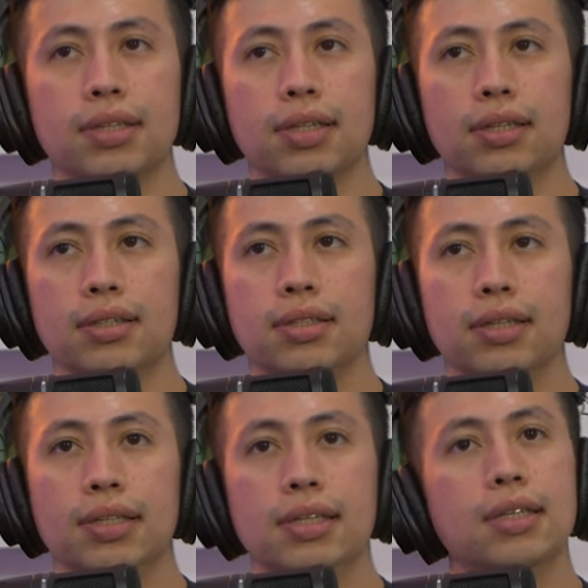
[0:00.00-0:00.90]
and then
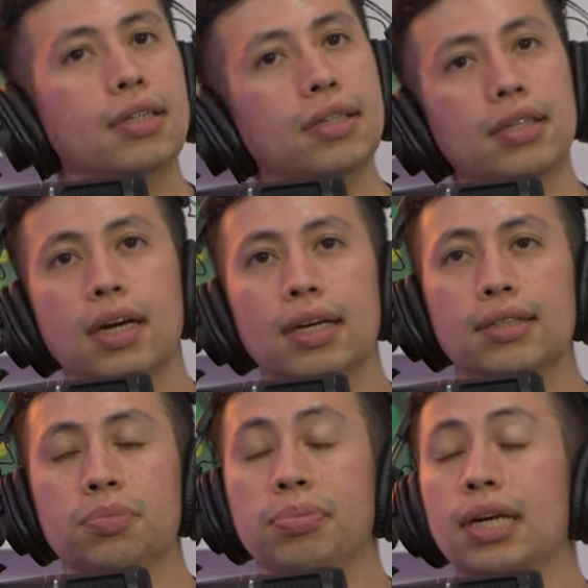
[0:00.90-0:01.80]
I
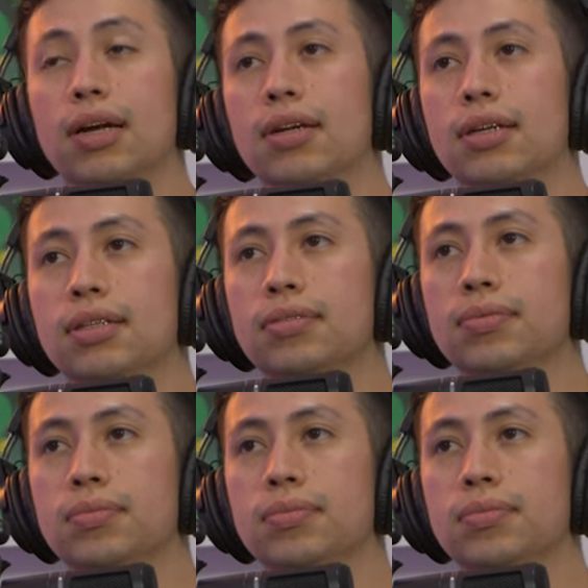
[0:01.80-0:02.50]
just pig out at night.